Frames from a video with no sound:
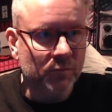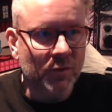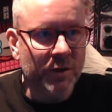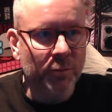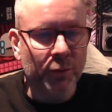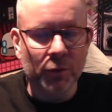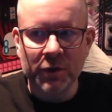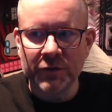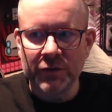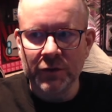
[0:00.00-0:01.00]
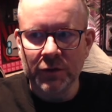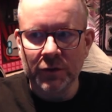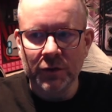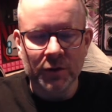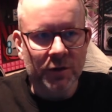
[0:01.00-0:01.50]
Import
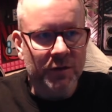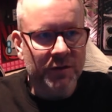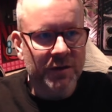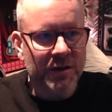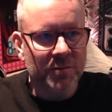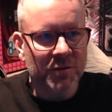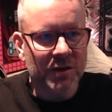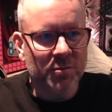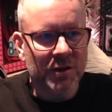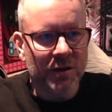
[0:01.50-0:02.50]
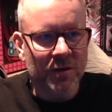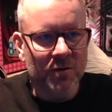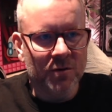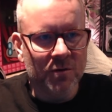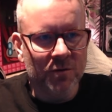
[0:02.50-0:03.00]
TMDB
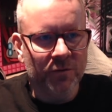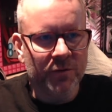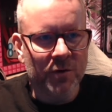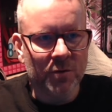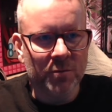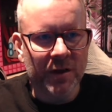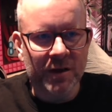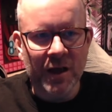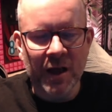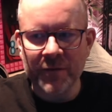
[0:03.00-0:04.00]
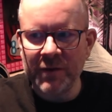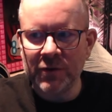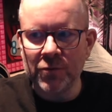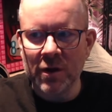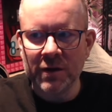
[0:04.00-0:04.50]
logo from, and I have this
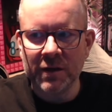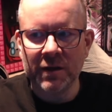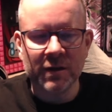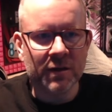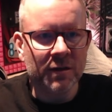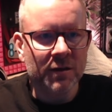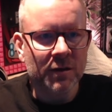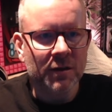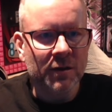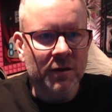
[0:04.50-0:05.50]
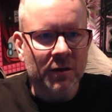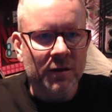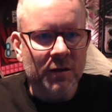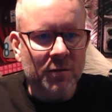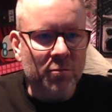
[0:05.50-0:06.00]
one in
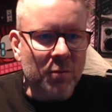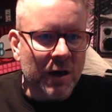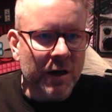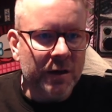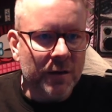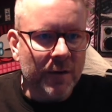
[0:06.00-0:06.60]
my